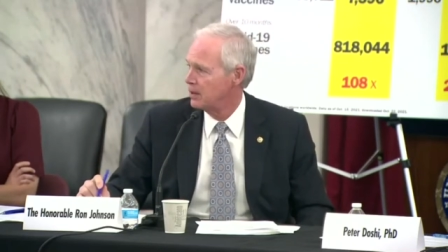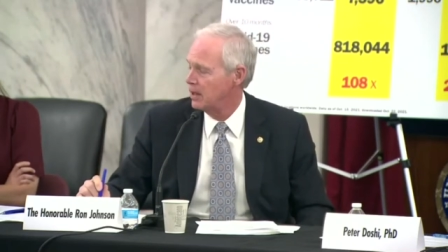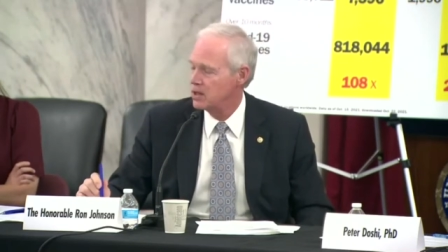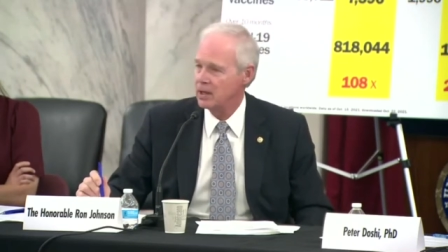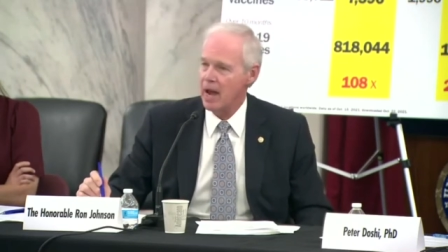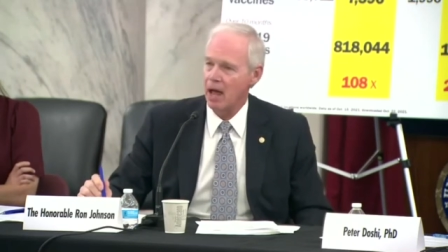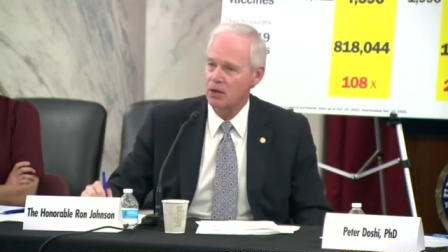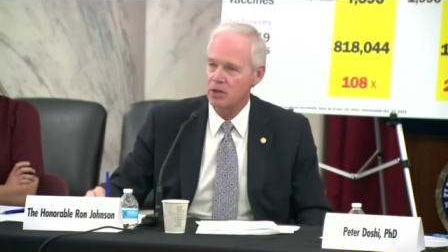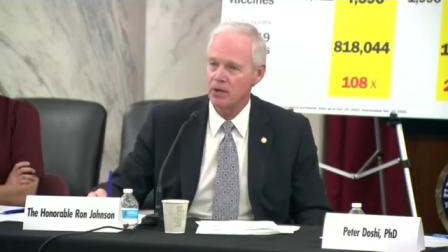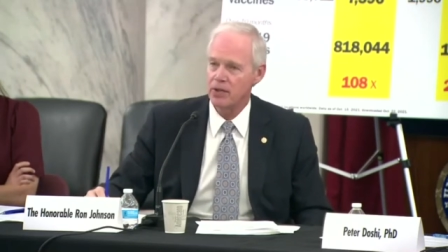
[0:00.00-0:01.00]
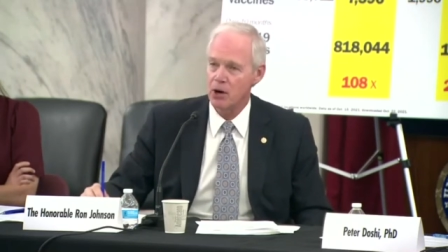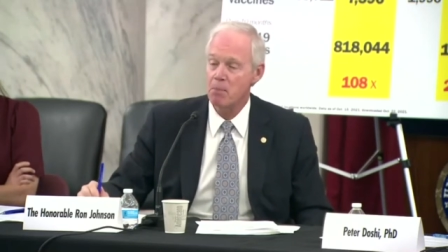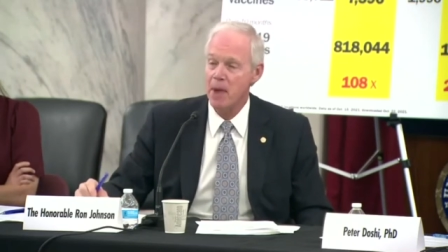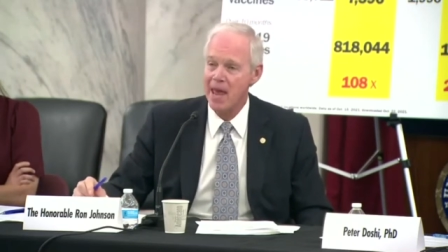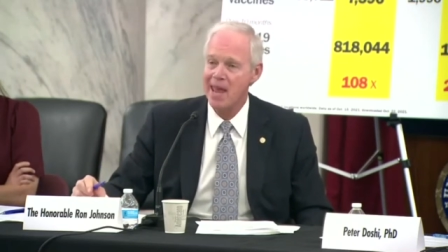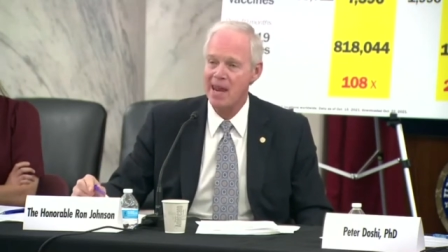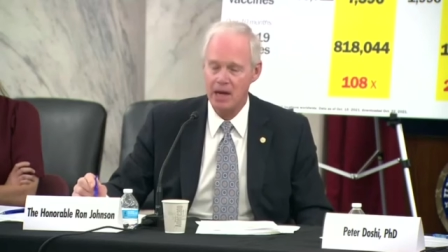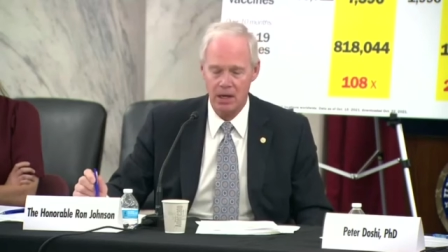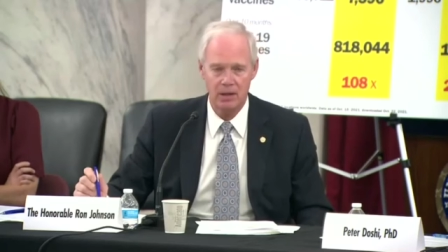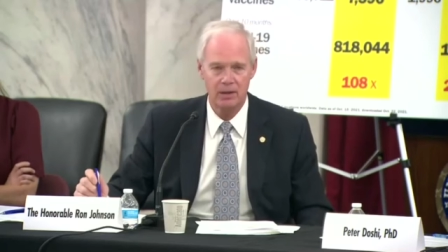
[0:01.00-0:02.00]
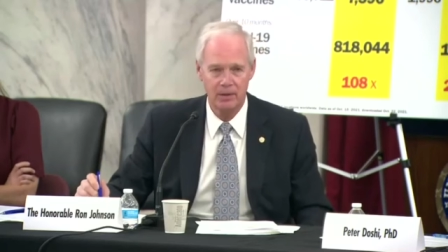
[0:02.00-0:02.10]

is acknowledge their pain,